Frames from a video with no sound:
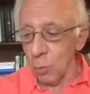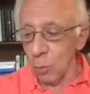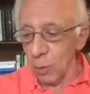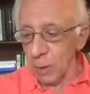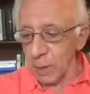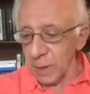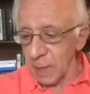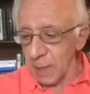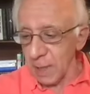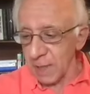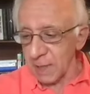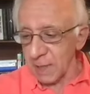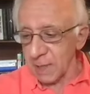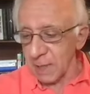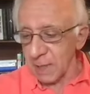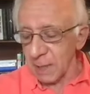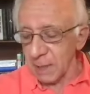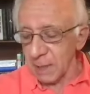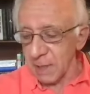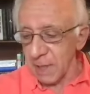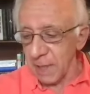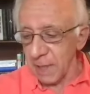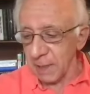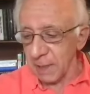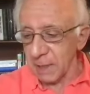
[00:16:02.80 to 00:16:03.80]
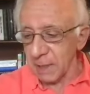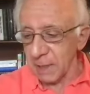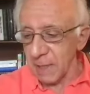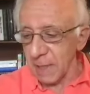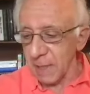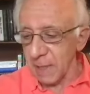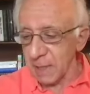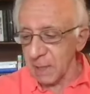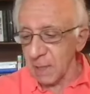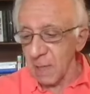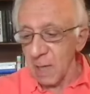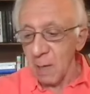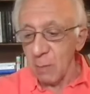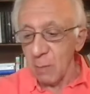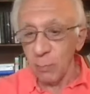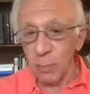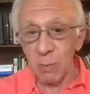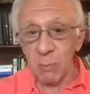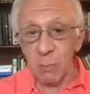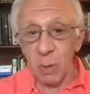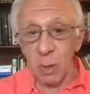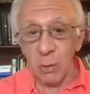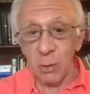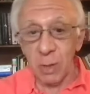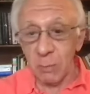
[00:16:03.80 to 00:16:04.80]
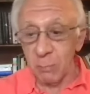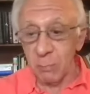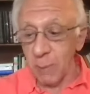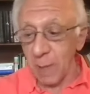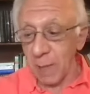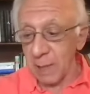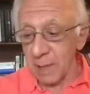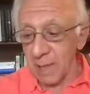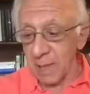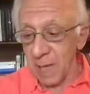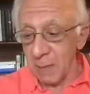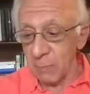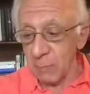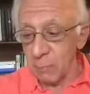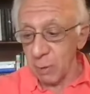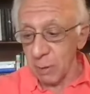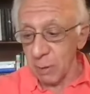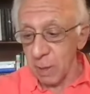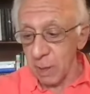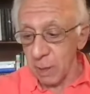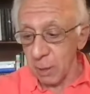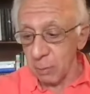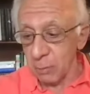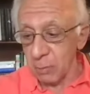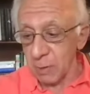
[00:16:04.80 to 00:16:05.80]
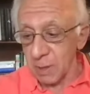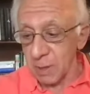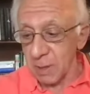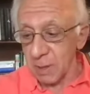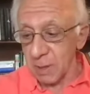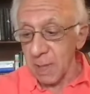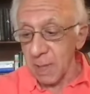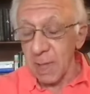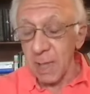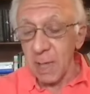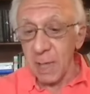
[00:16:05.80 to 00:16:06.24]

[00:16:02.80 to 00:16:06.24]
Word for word: organizing techniques promoted by labor notes,